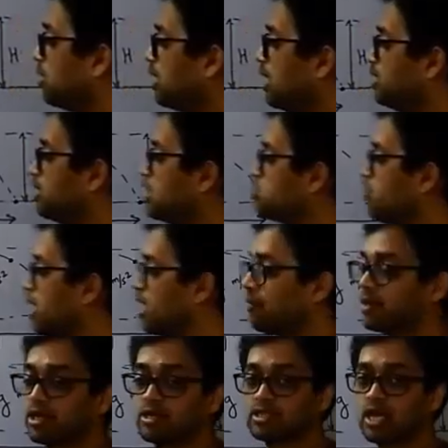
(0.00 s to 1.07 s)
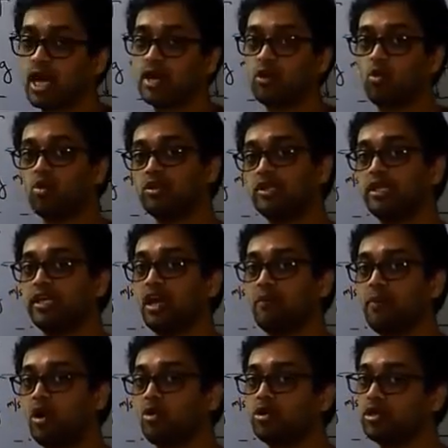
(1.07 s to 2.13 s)
that these parameters are only
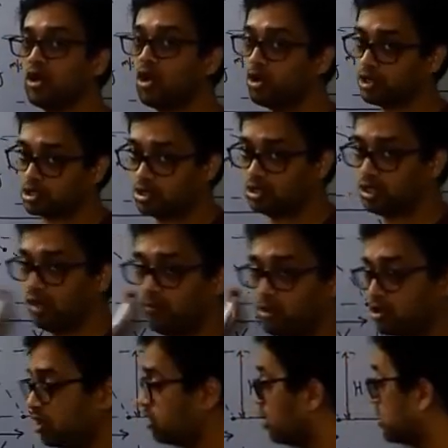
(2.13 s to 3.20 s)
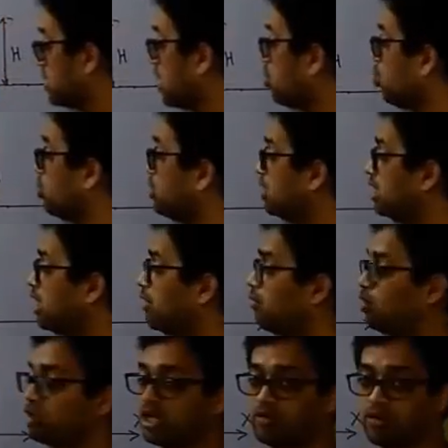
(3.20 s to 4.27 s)
about the horizontal motion. These are only
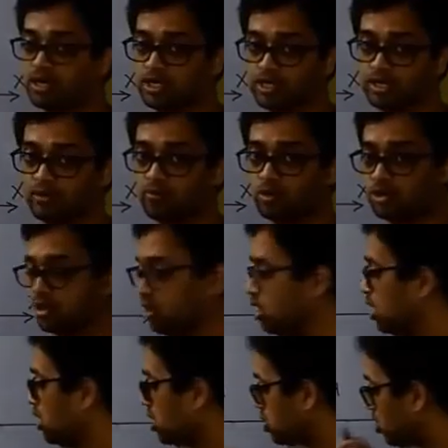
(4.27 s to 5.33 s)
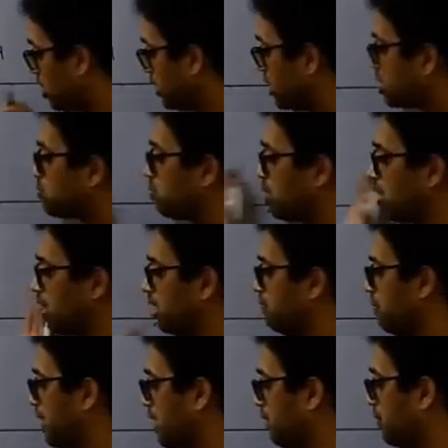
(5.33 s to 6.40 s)
about the vertical motion. So let us plug in
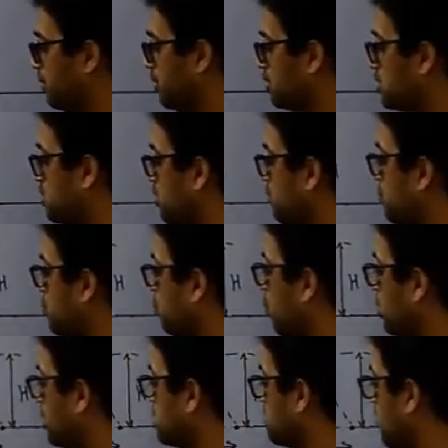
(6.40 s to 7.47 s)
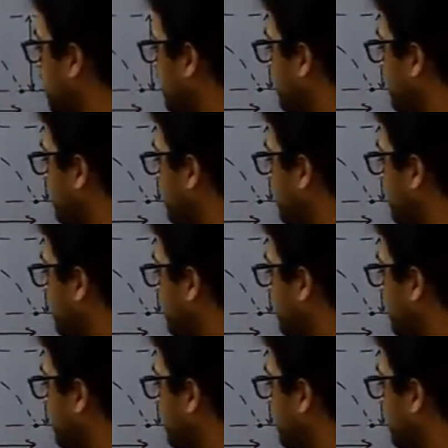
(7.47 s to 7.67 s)
parameters. What is my